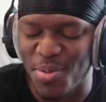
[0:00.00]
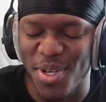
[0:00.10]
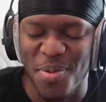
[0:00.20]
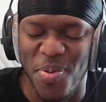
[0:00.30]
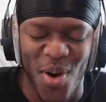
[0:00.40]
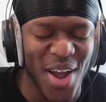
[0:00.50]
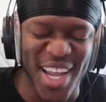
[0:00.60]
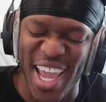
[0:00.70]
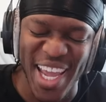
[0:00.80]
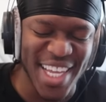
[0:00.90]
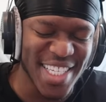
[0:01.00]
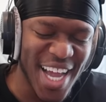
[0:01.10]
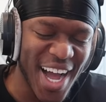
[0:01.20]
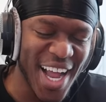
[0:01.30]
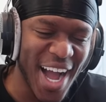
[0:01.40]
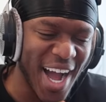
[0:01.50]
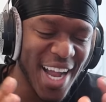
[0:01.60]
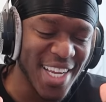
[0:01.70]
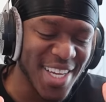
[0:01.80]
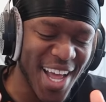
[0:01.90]
has been your boy KSI.
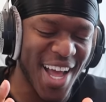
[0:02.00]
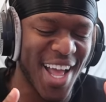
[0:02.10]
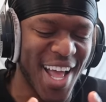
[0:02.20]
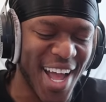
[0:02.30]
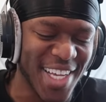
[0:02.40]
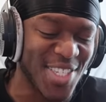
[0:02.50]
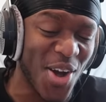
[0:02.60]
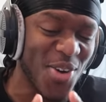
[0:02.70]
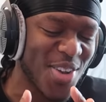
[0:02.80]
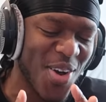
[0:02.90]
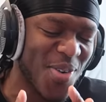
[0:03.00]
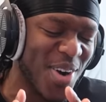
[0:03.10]
I don't know